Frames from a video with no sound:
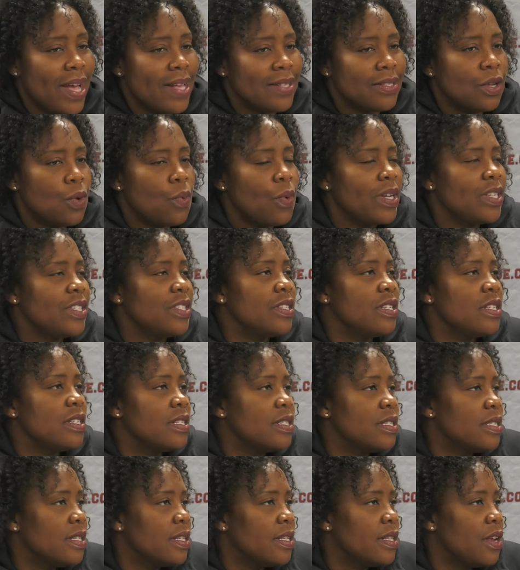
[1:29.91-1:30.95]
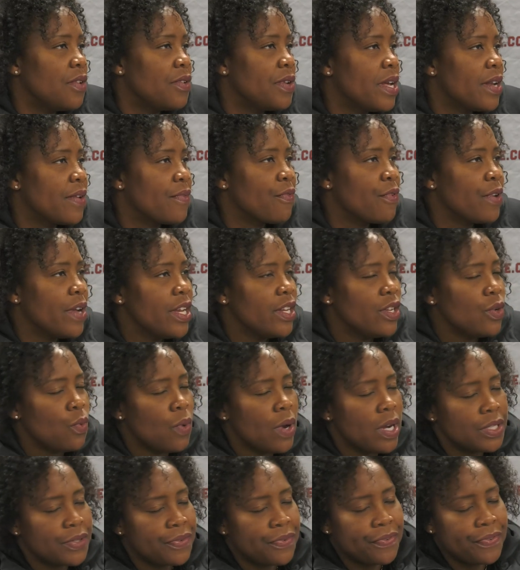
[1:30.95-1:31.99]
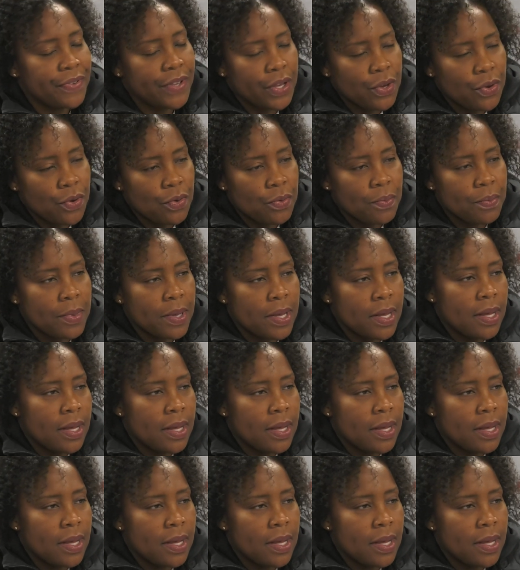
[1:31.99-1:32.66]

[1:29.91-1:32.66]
ask questions, and they're not afraid to watch film.